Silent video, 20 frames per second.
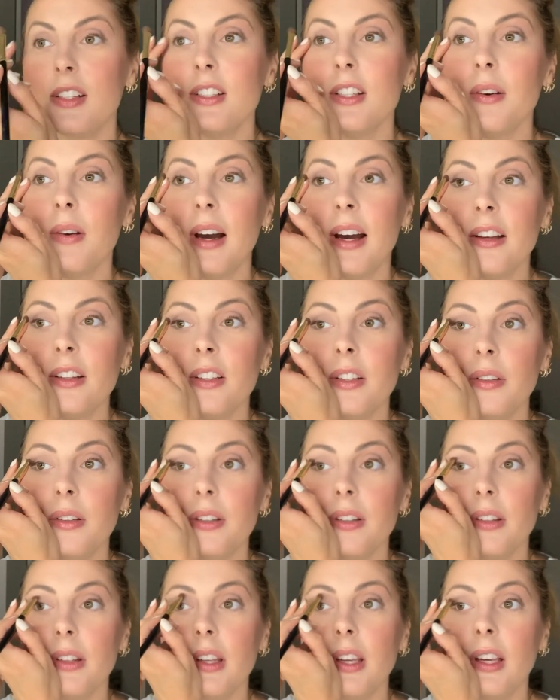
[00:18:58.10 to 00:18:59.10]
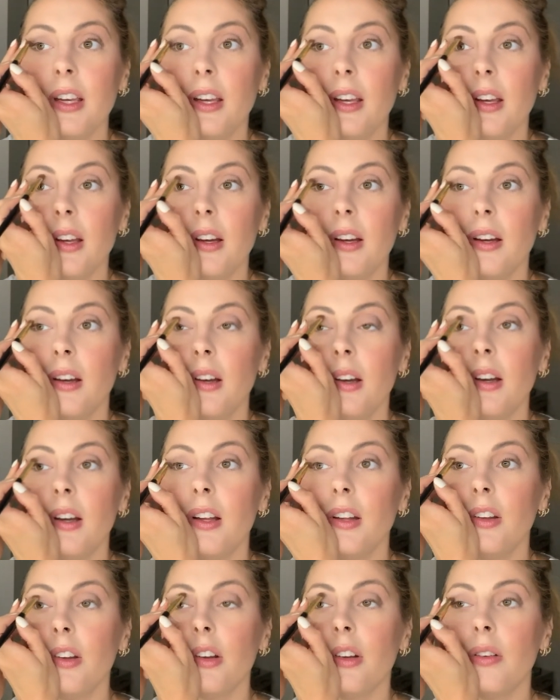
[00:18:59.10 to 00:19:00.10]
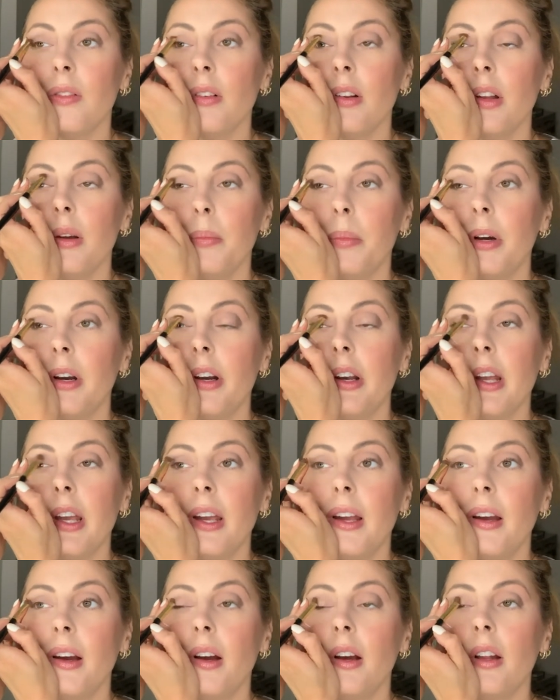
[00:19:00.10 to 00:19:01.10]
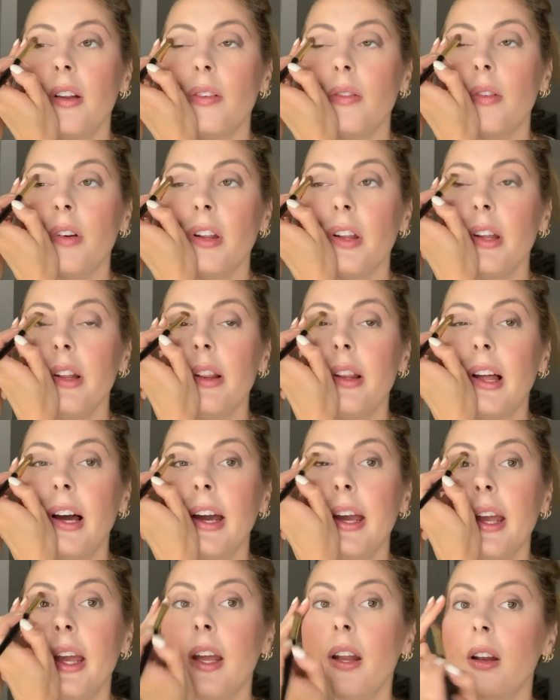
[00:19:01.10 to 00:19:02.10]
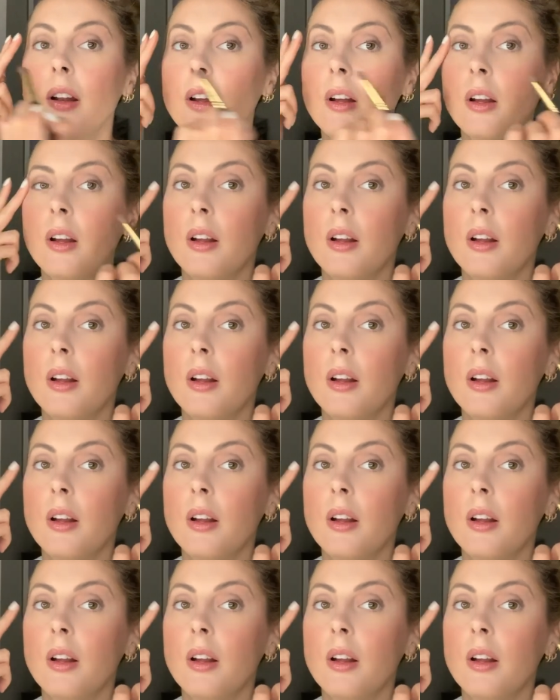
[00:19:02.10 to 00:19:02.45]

So as you see, it's just really pretty. It's really light.